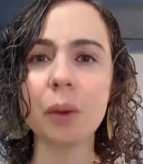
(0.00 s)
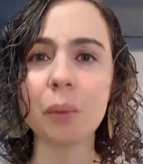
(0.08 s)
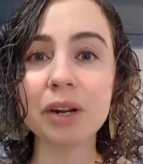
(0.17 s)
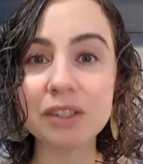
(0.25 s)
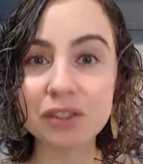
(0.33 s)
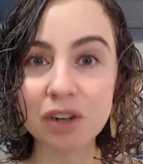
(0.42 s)
We're
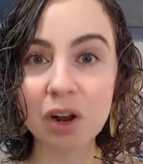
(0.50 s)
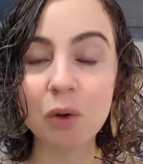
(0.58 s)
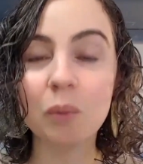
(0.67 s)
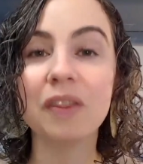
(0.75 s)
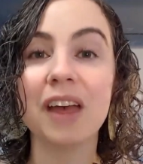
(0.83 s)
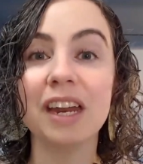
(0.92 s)
going to start
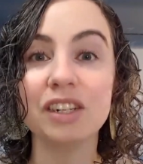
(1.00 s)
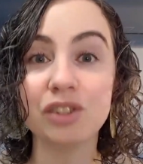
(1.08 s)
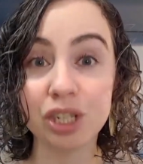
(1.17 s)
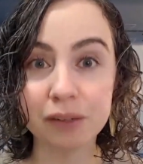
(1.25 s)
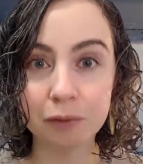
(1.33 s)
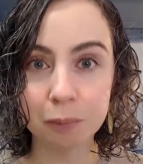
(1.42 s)
with an
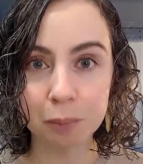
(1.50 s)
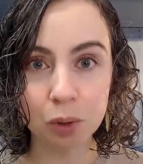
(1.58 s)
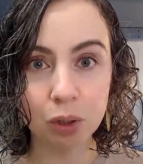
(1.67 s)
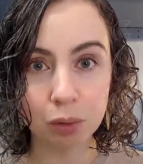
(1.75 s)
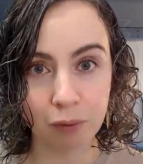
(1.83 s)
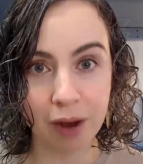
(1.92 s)

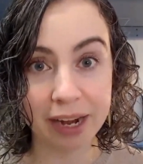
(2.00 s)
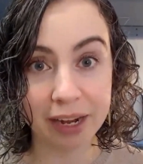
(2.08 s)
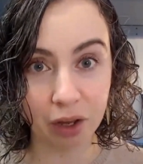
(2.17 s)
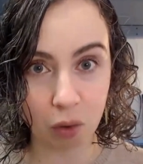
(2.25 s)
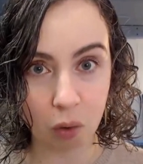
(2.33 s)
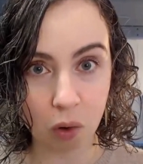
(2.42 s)
achievable
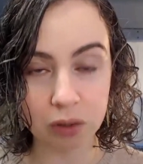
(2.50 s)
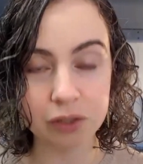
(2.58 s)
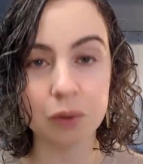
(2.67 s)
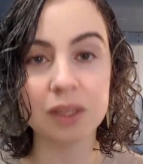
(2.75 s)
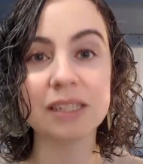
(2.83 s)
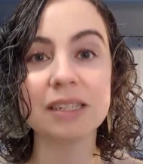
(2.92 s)
writing goal.
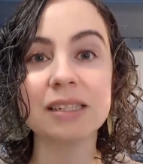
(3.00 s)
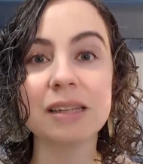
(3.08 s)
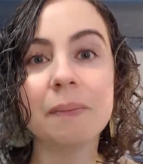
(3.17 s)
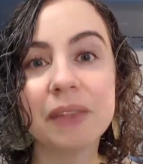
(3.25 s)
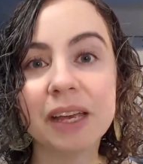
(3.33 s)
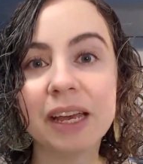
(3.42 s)
So this is
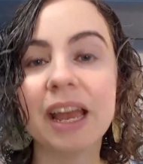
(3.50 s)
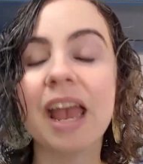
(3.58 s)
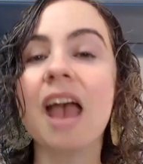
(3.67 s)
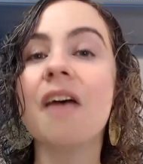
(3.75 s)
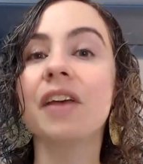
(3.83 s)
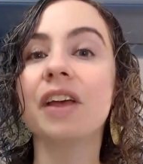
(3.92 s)
something
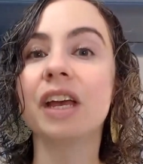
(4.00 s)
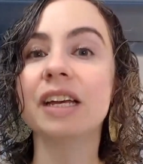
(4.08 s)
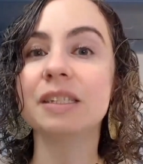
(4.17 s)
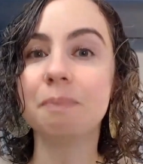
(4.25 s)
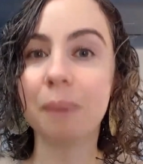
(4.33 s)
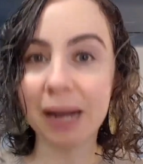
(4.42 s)
that
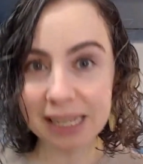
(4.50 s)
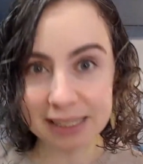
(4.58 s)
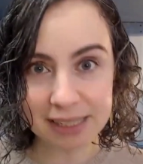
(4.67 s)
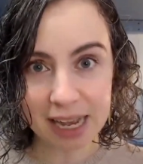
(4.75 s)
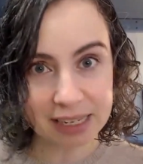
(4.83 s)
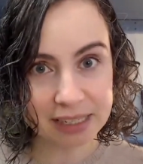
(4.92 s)
is
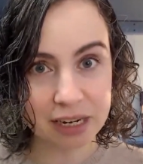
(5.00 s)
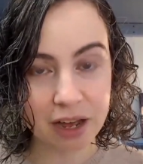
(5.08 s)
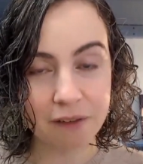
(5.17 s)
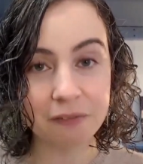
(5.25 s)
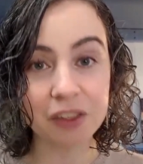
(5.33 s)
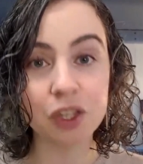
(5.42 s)
bite-sized
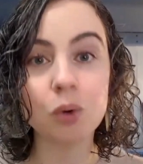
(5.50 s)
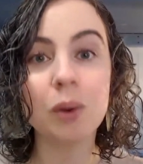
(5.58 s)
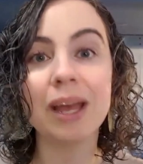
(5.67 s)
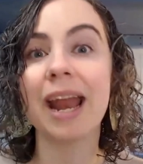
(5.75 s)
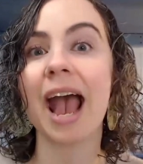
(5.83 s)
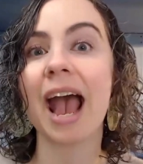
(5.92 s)
enough that you
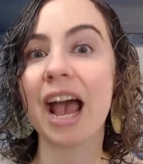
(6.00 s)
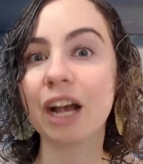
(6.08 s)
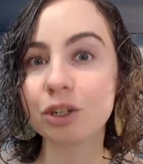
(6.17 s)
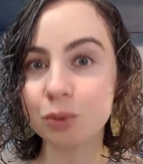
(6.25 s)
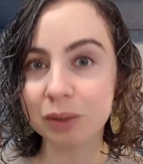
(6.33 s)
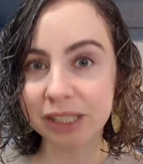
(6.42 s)
can
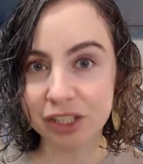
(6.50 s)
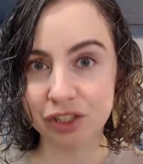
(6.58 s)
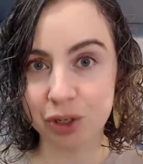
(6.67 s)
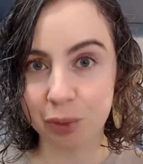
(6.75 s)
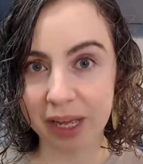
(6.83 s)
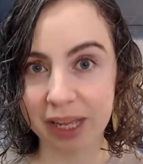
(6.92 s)
actually
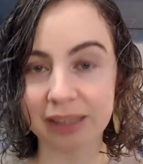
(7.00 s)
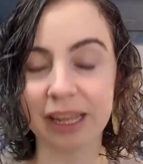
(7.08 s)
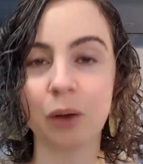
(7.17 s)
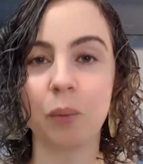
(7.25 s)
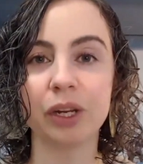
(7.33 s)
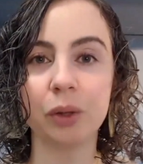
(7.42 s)
do it.
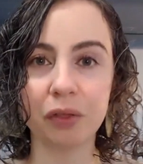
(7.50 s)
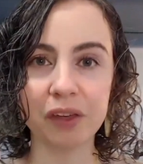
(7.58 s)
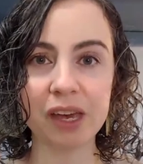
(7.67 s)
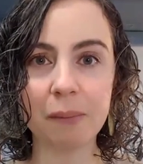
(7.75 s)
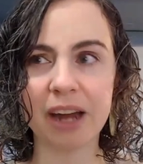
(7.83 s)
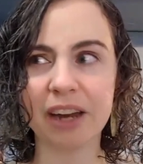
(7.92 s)
Like when you
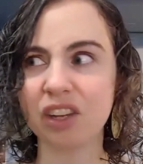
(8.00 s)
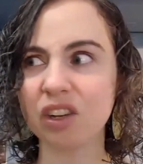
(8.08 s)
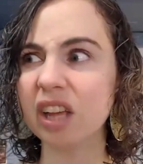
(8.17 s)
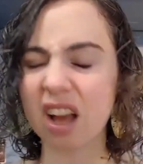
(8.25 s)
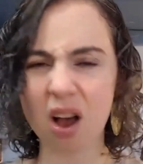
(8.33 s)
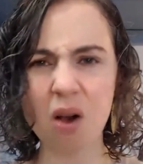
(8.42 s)
think about it, you're
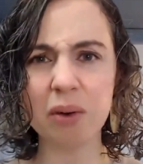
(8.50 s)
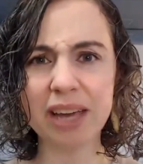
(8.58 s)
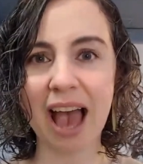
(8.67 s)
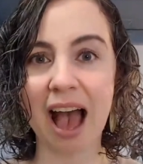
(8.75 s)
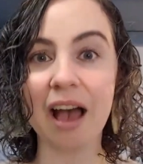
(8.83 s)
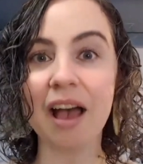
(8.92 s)
like, oh
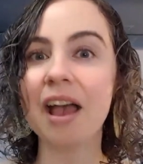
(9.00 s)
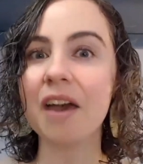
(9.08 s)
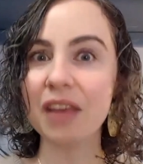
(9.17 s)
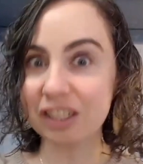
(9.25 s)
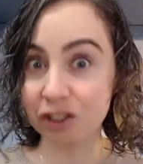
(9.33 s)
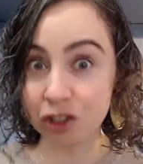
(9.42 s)
yeah,
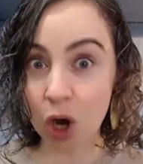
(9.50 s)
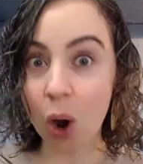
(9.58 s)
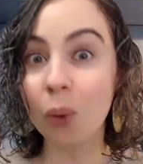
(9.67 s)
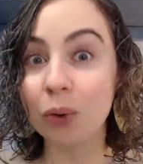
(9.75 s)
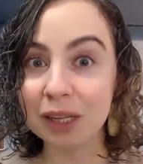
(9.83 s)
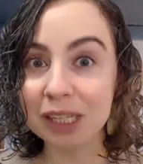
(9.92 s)
that's
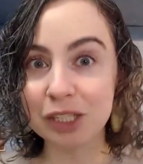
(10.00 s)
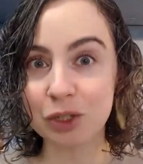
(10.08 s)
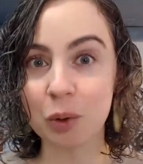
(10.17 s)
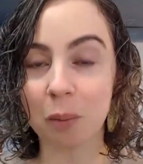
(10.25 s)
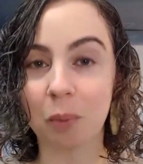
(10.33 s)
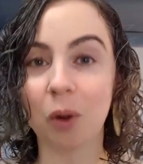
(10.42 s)
totally
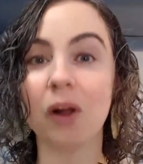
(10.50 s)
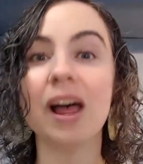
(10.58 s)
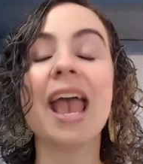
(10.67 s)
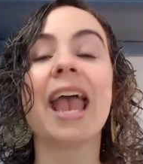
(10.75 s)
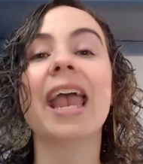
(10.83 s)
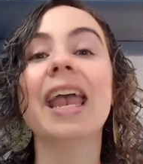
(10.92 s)
doable
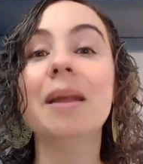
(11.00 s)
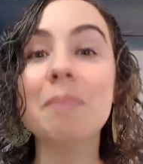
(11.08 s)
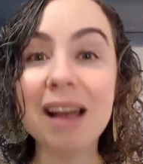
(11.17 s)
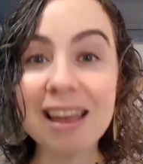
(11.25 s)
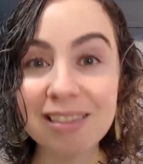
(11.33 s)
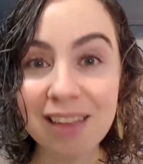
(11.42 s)
in
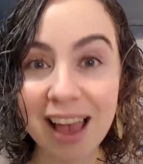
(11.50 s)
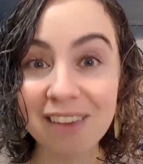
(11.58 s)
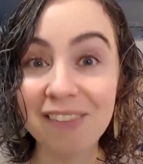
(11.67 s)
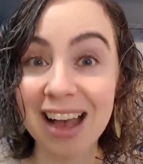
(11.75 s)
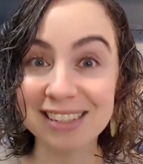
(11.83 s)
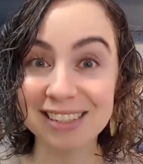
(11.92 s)
my life
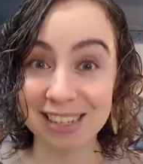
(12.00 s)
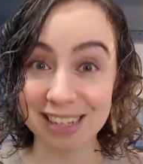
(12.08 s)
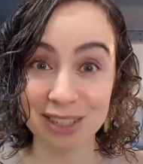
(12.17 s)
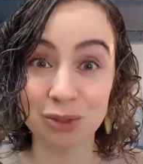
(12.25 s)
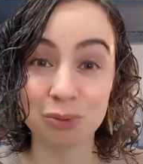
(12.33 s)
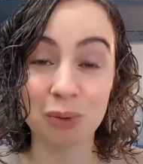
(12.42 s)
as it
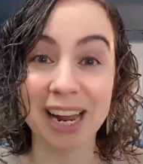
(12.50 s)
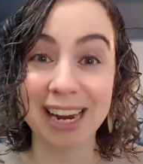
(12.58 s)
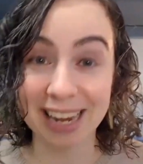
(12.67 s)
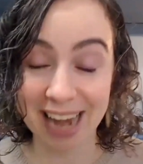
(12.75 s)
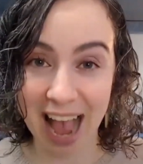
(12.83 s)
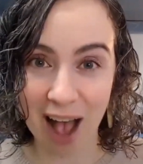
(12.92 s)
is right
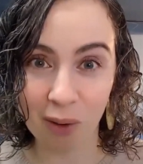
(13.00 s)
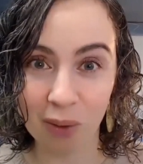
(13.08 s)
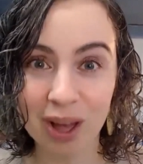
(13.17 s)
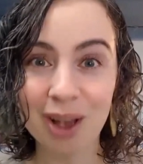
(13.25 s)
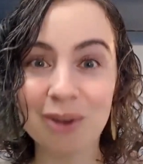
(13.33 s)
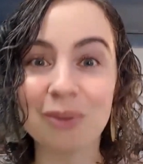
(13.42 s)
now,
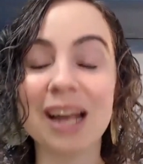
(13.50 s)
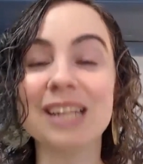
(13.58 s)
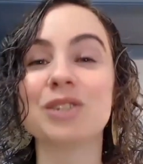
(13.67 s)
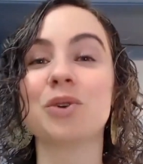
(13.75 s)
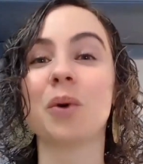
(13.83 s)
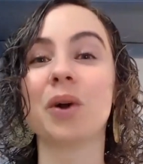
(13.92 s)

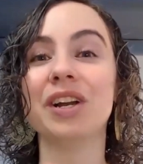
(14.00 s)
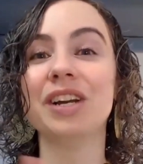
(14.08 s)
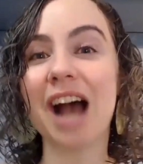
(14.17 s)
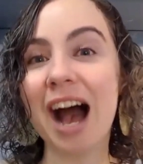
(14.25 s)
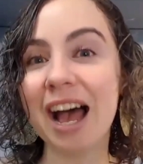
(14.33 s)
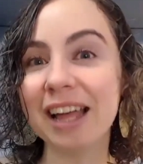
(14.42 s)
right? So we're
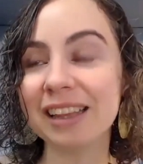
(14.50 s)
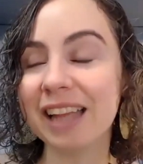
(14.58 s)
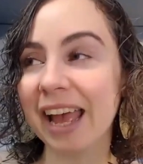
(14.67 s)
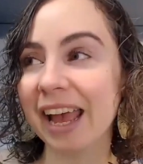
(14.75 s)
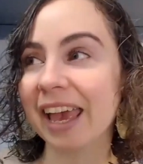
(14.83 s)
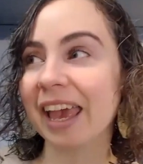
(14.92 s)
not
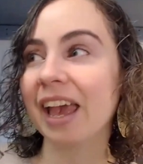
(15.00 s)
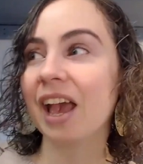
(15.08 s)
like,